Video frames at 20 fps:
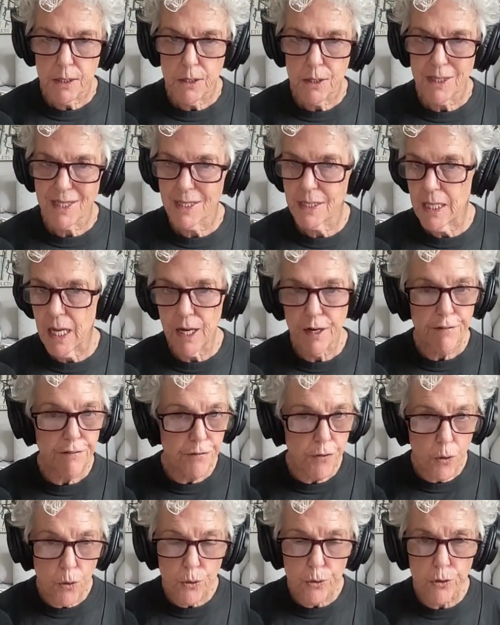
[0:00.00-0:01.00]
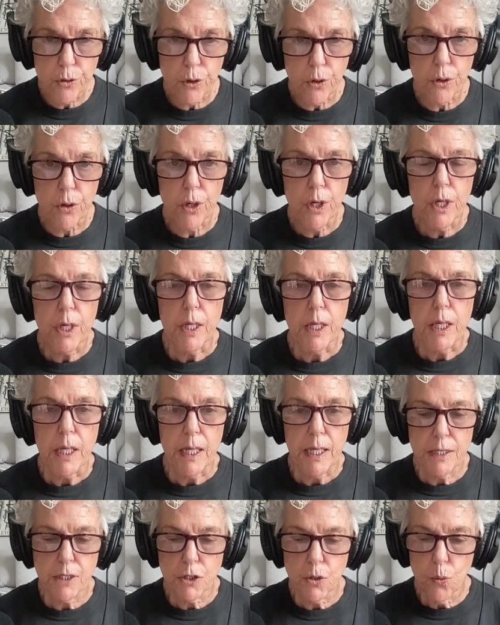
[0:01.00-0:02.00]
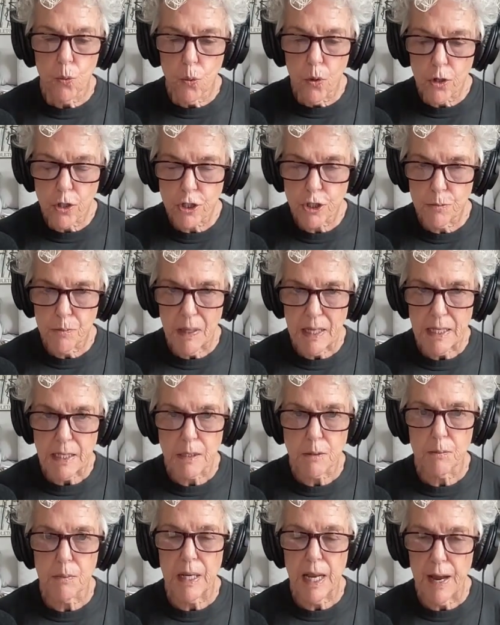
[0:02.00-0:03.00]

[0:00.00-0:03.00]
it's not a folder, it's a workspace.